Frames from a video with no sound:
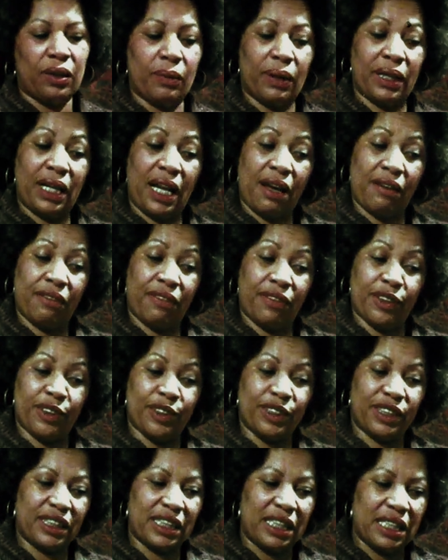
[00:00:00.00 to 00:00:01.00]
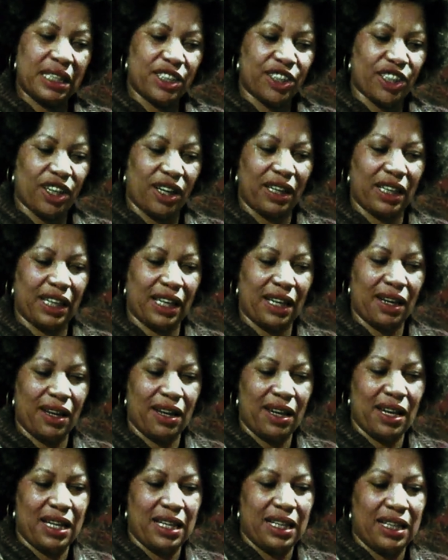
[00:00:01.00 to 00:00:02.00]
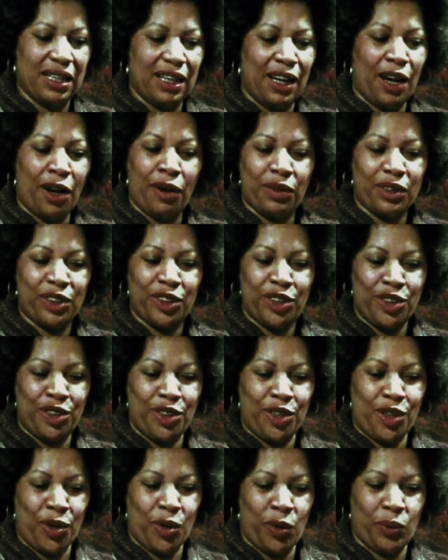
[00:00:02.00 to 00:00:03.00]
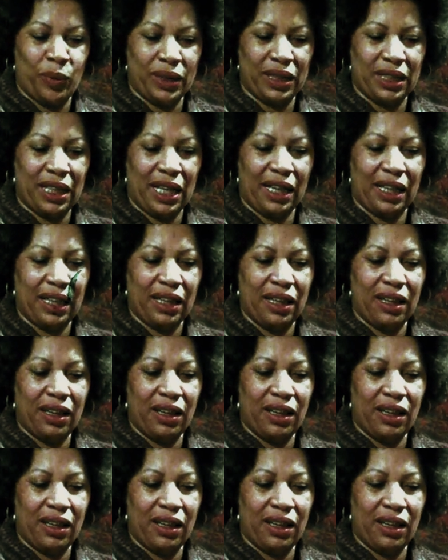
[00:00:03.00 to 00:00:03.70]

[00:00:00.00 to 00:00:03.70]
When I first see Charlie, I want you to know it was like